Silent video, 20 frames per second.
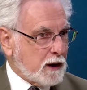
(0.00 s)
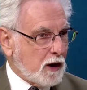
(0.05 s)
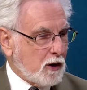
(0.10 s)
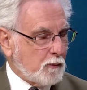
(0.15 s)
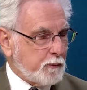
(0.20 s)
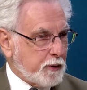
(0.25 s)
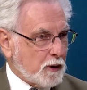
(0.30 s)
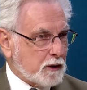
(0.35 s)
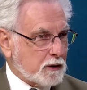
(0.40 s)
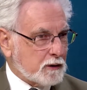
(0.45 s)

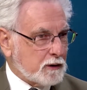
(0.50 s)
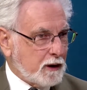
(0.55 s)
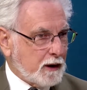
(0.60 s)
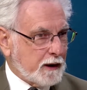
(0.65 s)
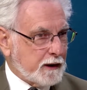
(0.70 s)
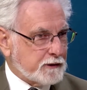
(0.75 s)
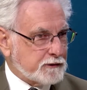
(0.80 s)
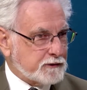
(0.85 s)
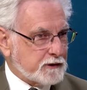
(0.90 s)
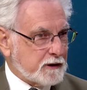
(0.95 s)
help our
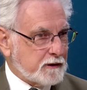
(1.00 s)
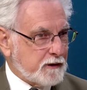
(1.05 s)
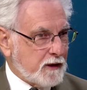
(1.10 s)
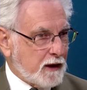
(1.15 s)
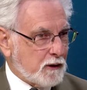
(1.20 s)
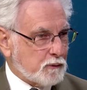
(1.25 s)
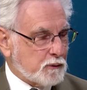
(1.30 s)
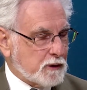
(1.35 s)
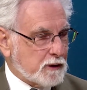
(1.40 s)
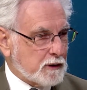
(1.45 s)
clients in
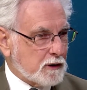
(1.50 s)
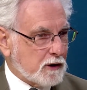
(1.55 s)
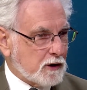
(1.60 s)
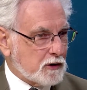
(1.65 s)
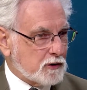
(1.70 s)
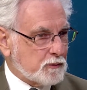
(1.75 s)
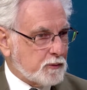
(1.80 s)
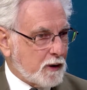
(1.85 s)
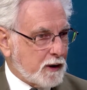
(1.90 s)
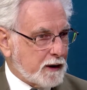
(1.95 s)
that
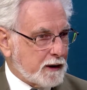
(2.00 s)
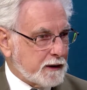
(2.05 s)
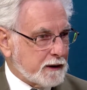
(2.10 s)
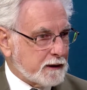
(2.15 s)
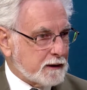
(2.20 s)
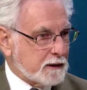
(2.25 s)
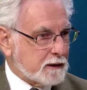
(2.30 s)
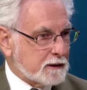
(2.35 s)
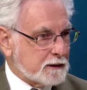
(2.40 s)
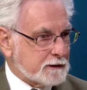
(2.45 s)
regard
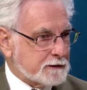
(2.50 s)
by